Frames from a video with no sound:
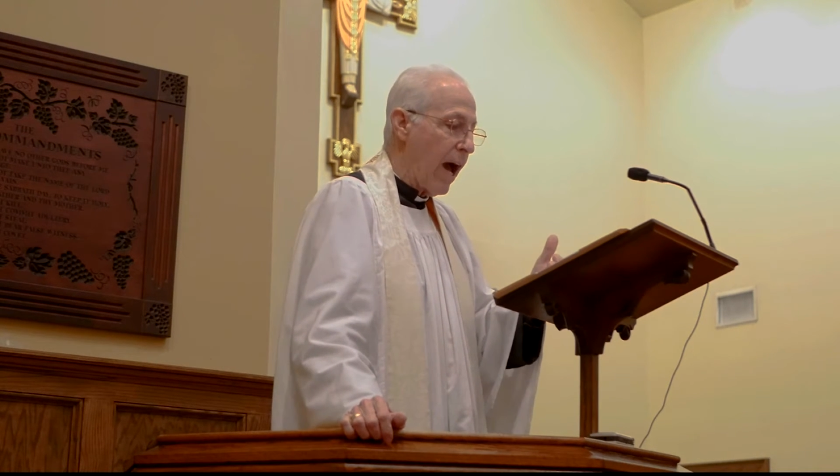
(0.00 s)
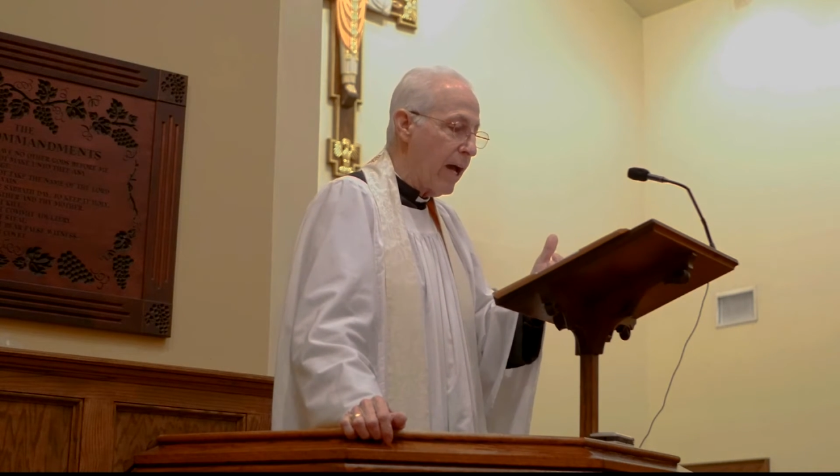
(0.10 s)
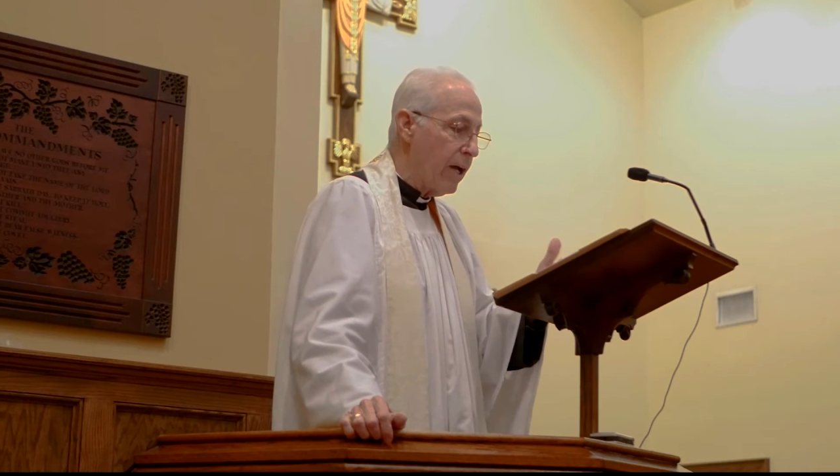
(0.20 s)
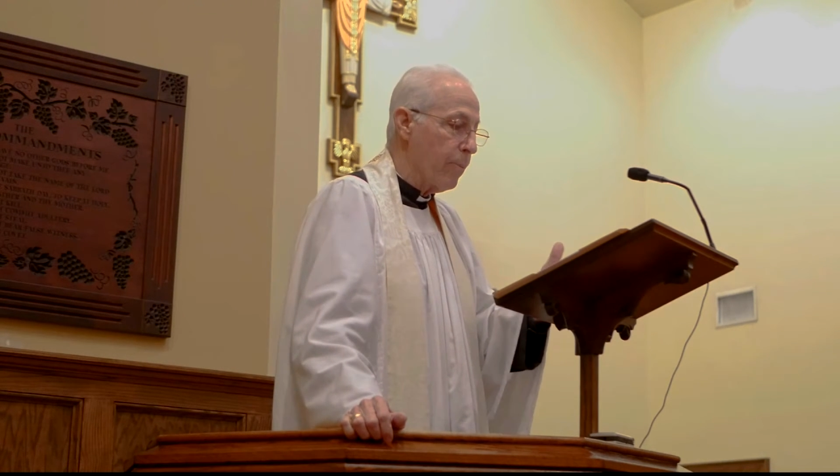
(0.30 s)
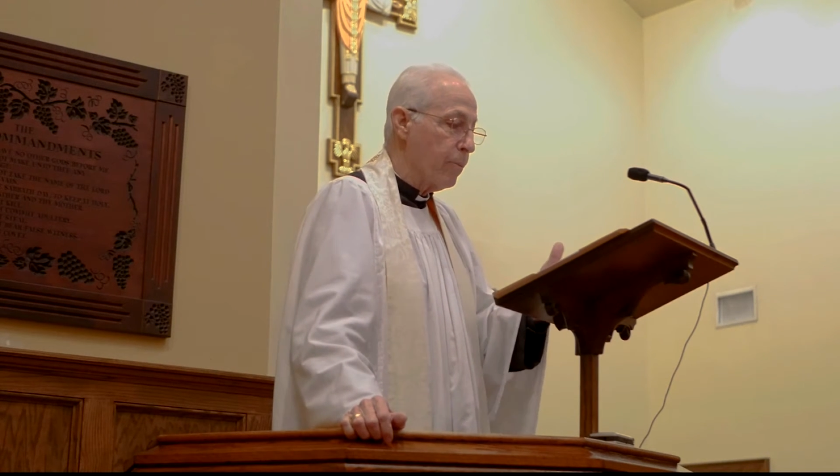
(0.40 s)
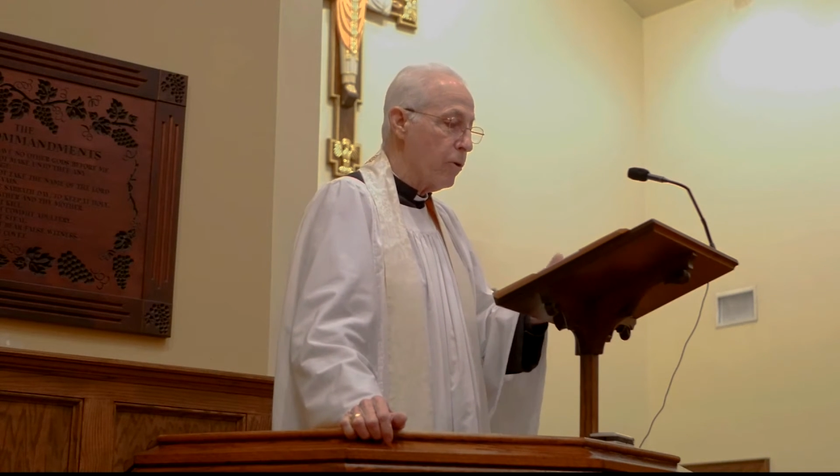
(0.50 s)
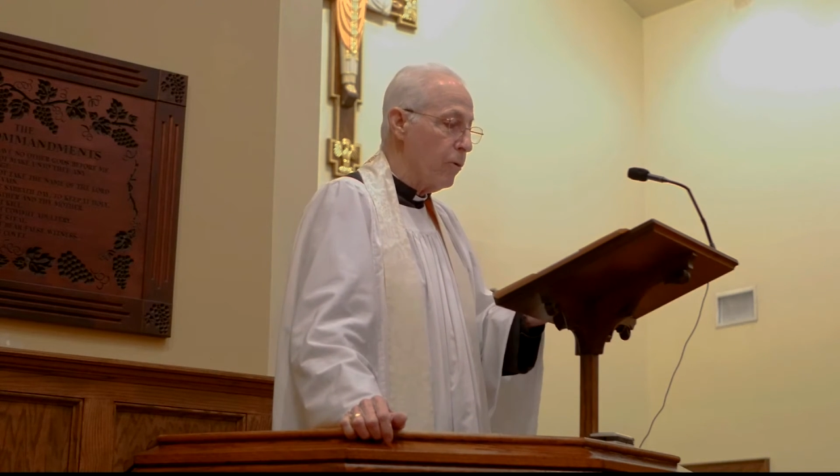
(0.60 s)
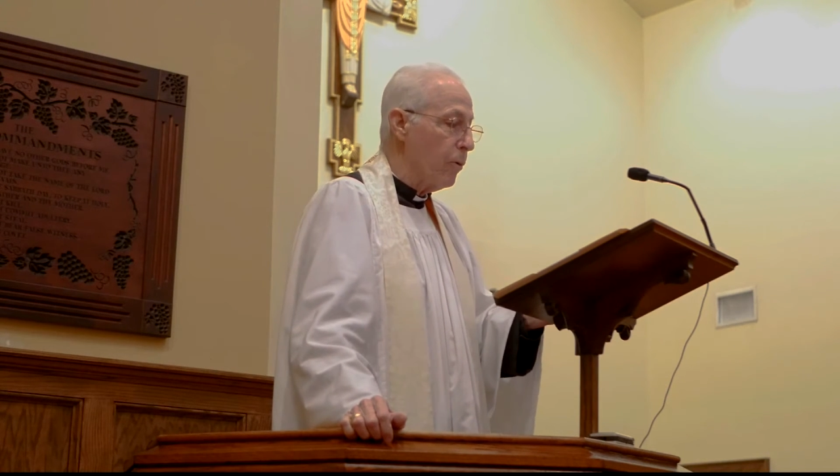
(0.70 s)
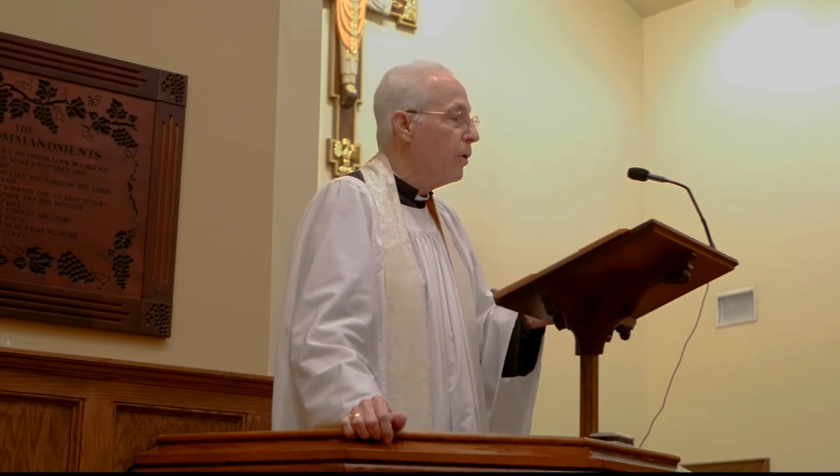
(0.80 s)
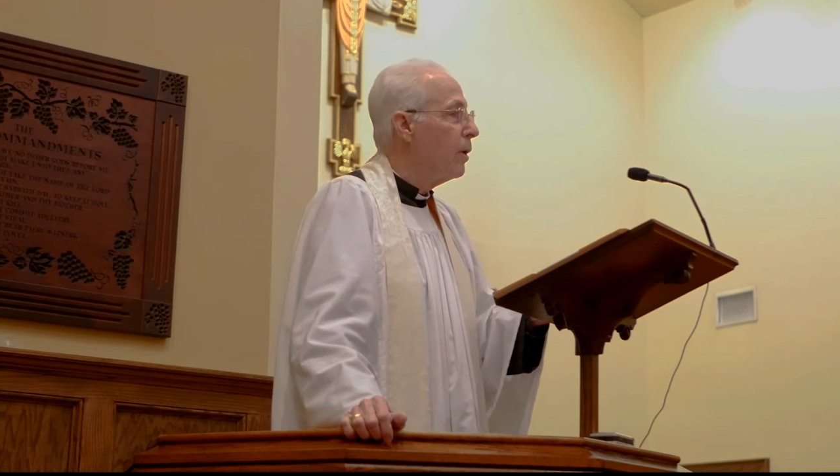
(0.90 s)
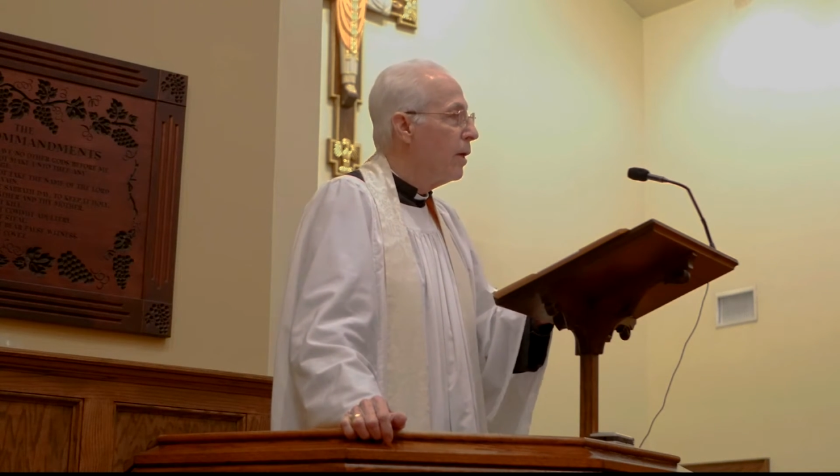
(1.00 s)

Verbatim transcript: I helped you.